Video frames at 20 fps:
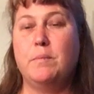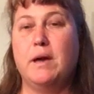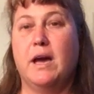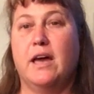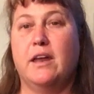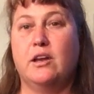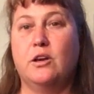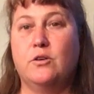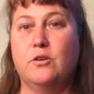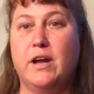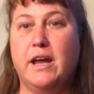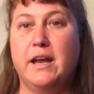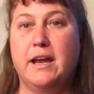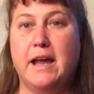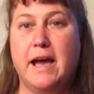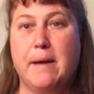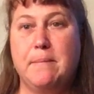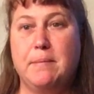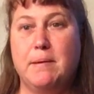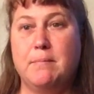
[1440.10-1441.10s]
you had a great and
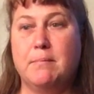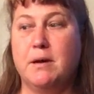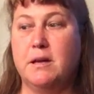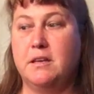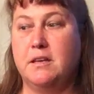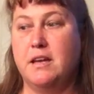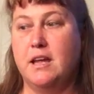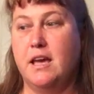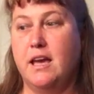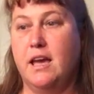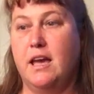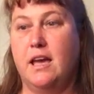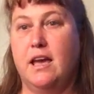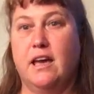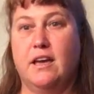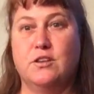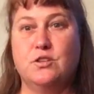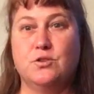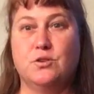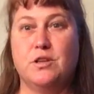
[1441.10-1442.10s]
happy Monday.
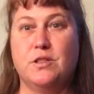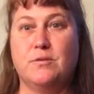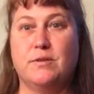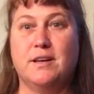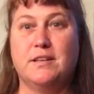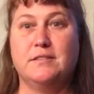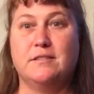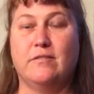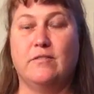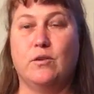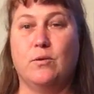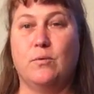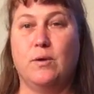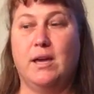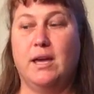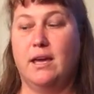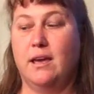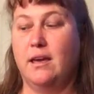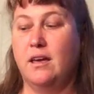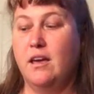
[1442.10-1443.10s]
Enjoy the rest of your
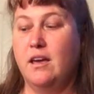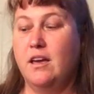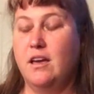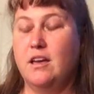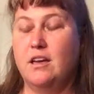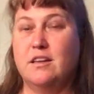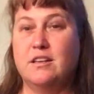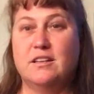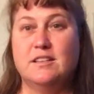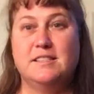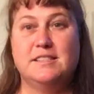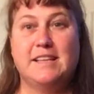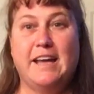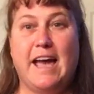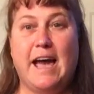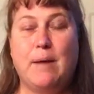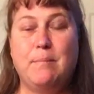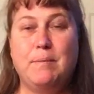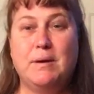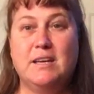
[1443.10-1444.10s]
week. Stay
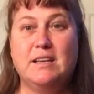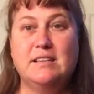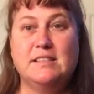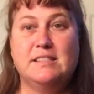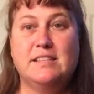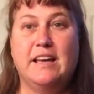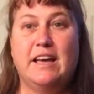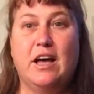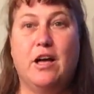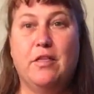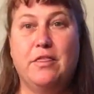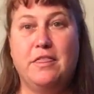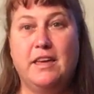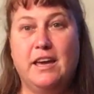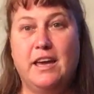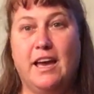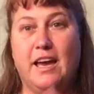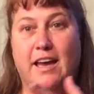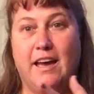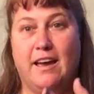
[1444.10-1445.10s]
happy, stay
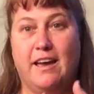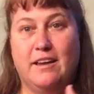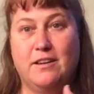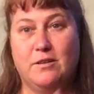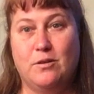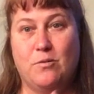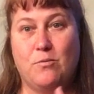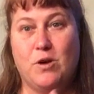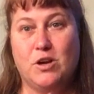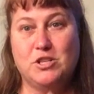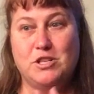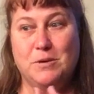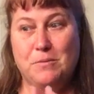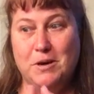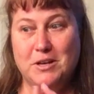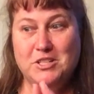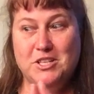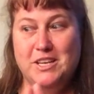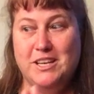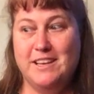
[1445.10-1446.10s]
healthy, and washy
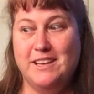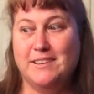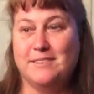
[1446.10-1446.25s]
washy.